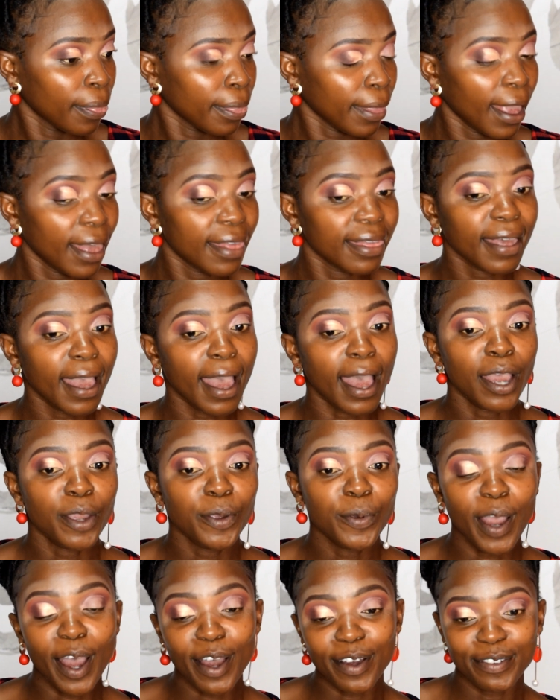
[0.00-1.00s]
And there you
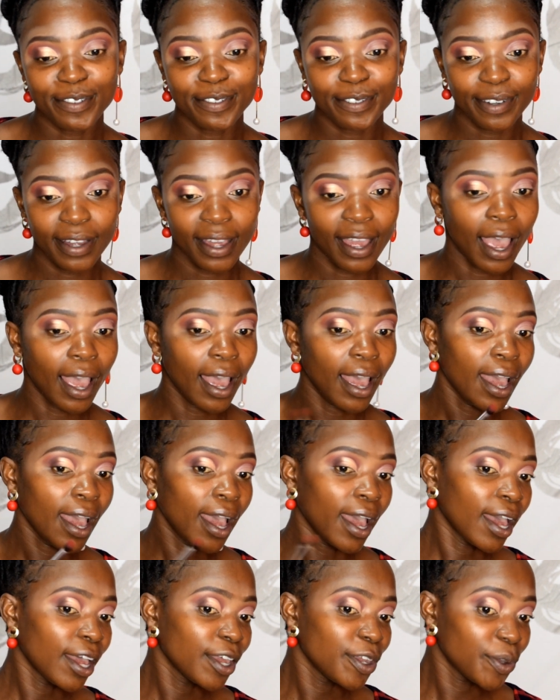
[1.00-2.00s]
have
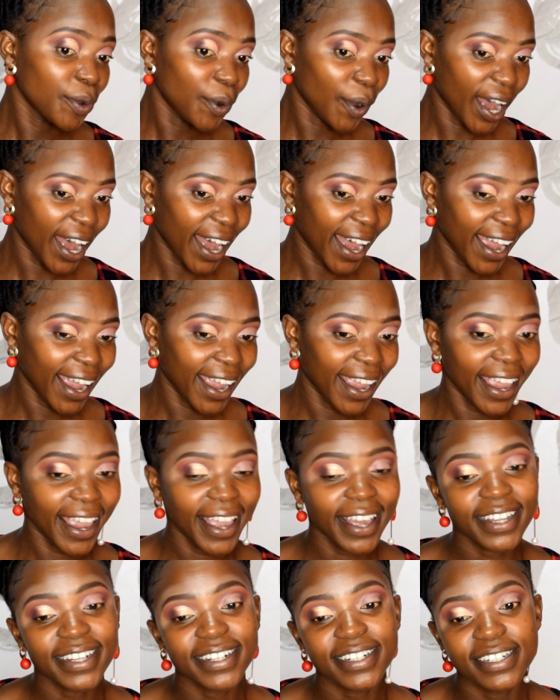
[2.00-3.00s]
your eye
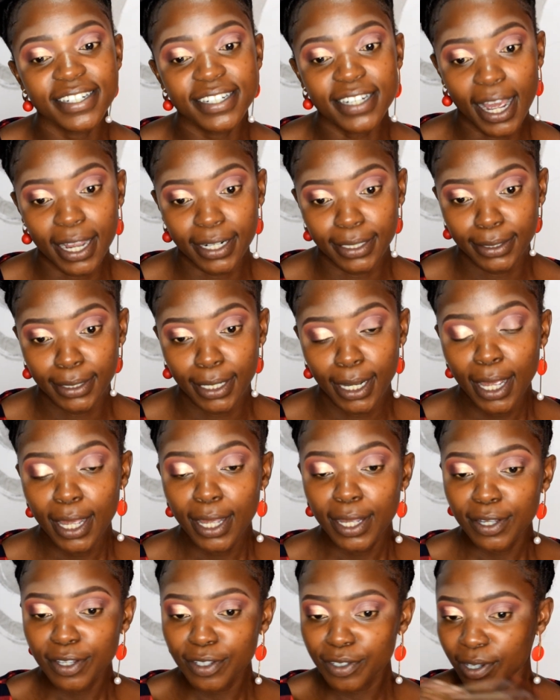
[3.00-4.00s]
done.
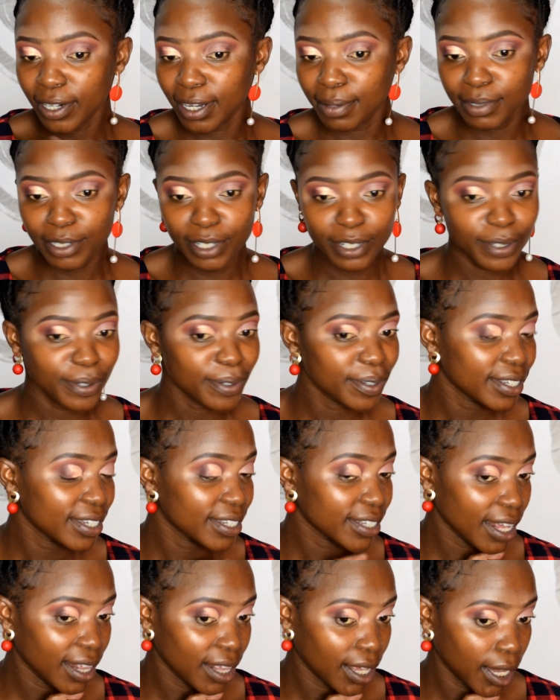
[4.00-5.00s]
So let me just do this
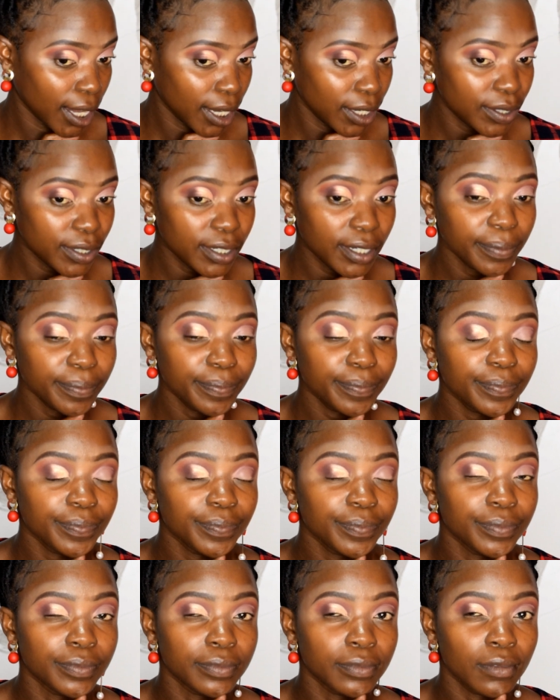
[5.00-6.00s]
other eye. See?
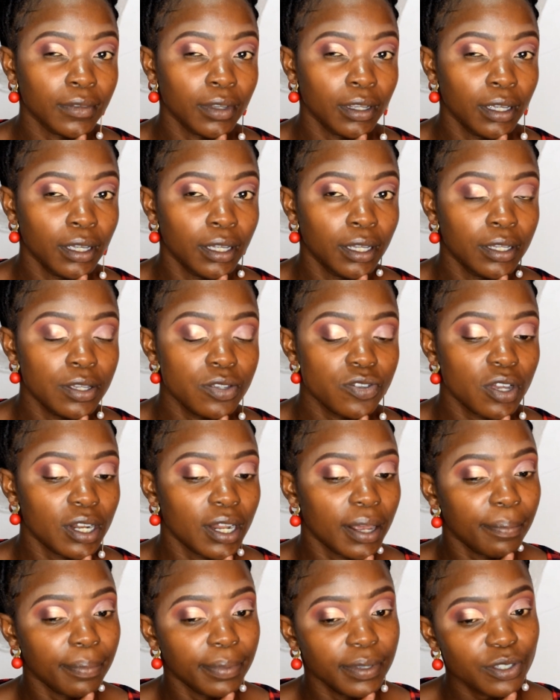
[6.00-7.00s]
So
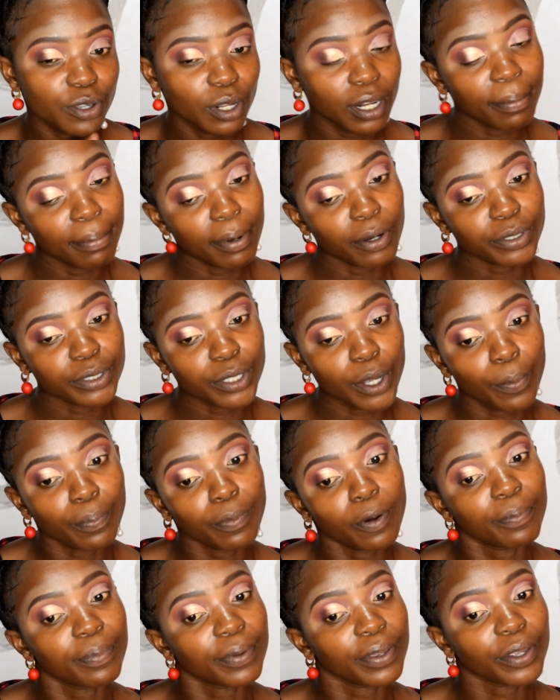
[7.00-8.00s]
it's all about now
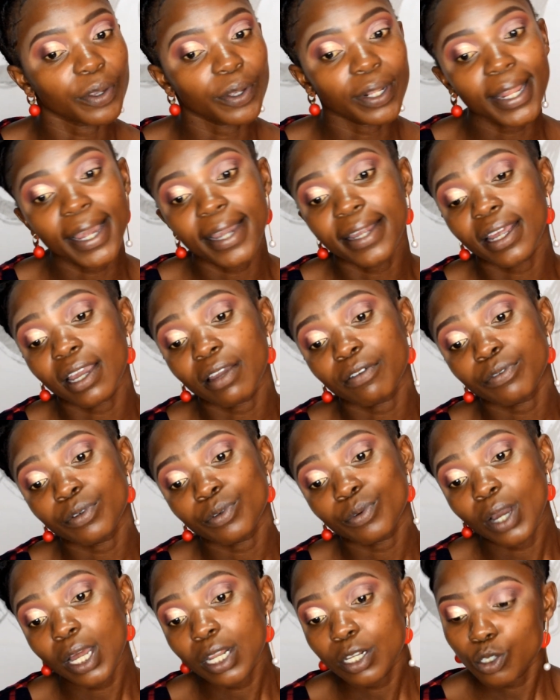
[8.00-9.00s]
popping your liner if you
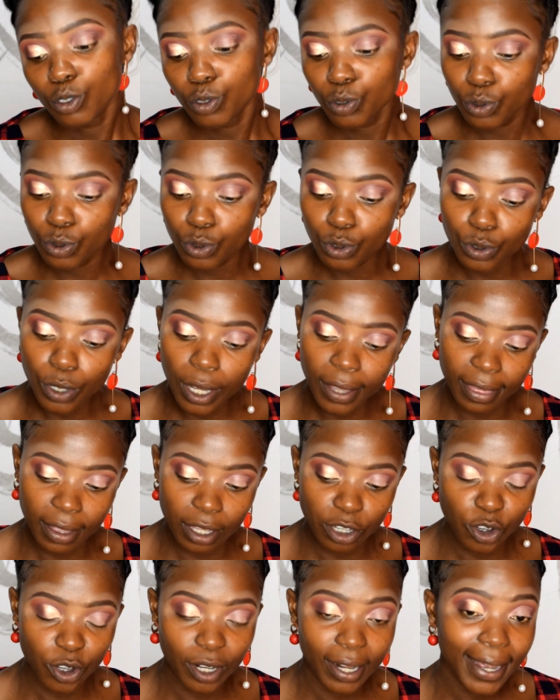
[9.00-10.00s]
want to, and then
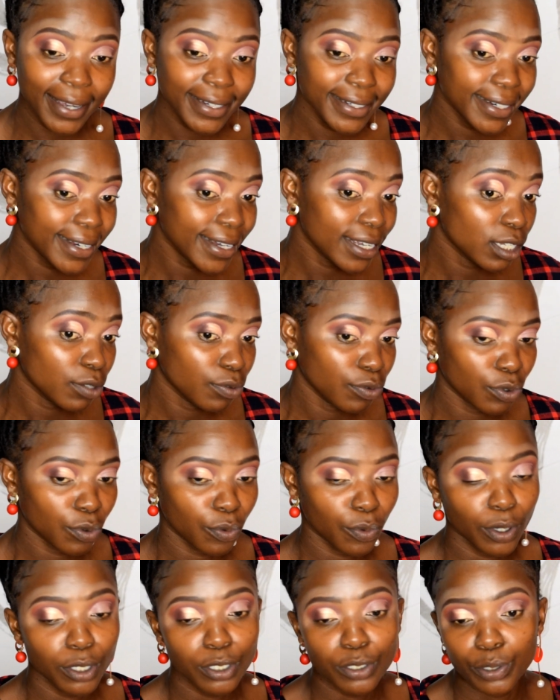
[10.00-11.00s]
your lashes if you don't
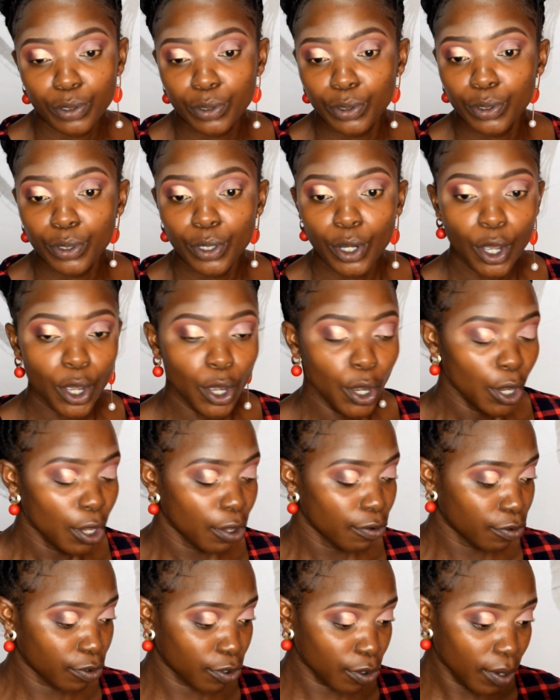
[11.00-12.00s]
want to.
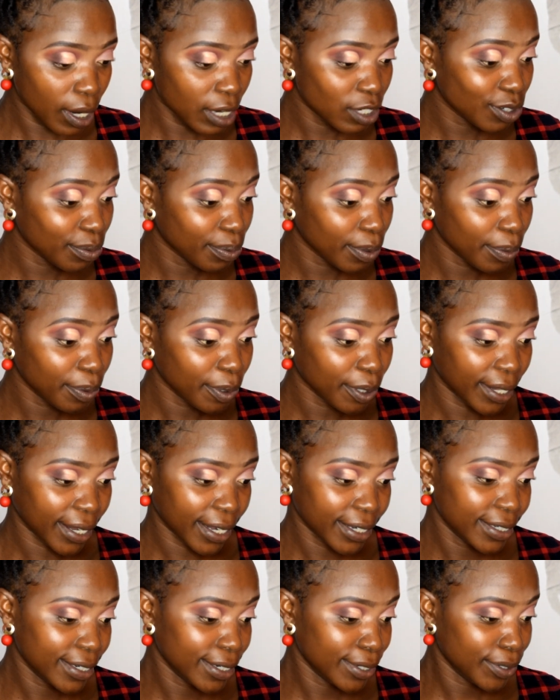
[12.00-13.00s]
If you don't want to pop your
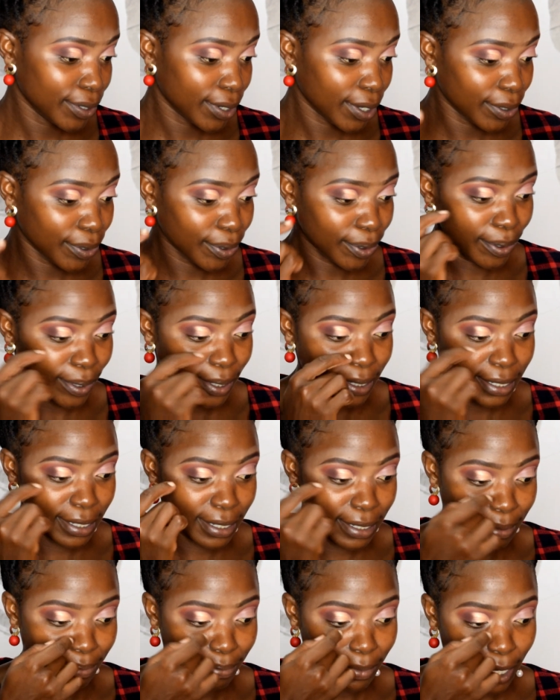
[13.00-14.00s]
lashes, you can always
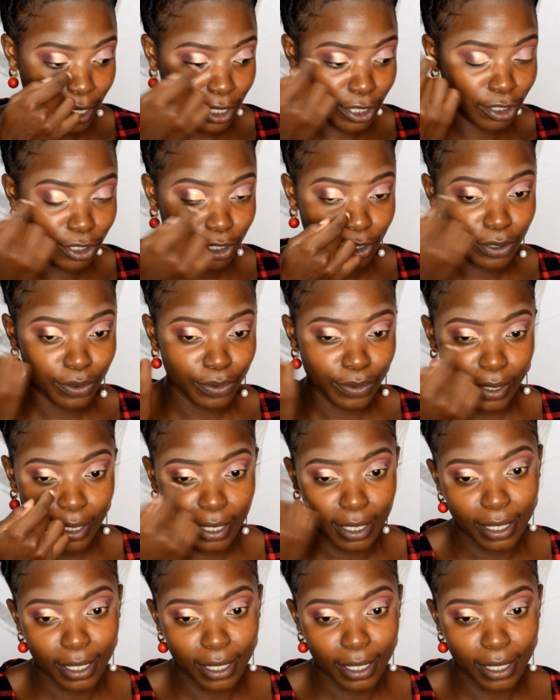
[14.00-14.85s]
smudge with